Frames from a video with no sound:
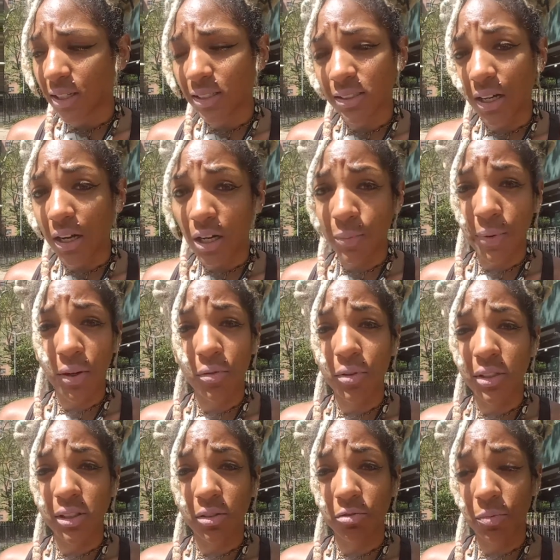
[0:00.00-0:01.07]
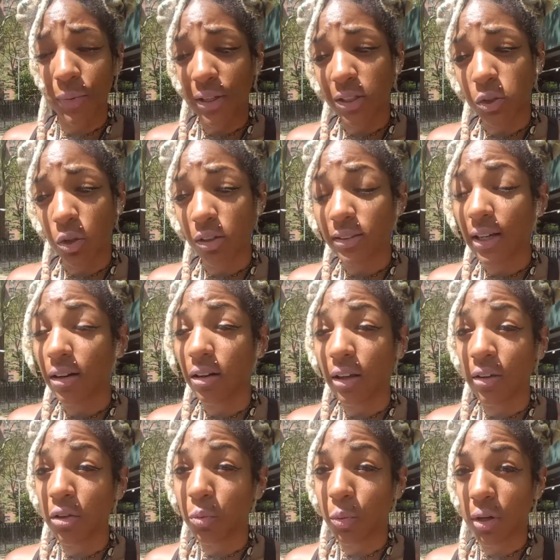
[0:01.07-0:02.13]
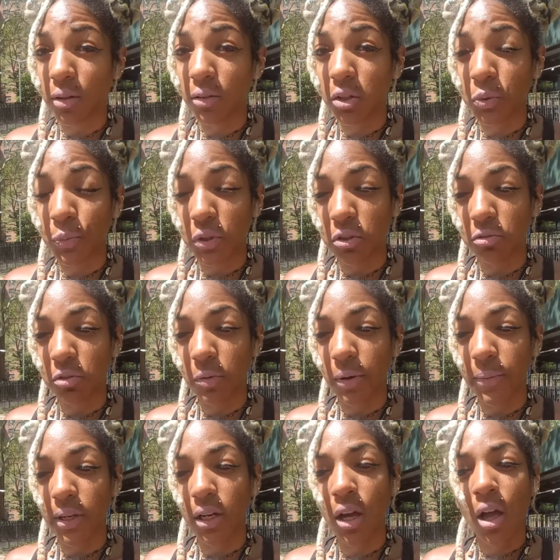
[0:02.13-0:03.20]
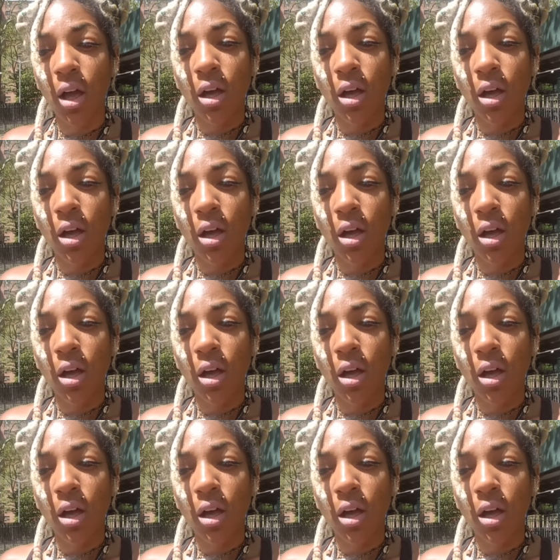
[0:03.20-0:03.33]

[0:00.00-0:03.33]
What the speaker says: it's not going to be a reason for me to talk down on either one of those beautiful women.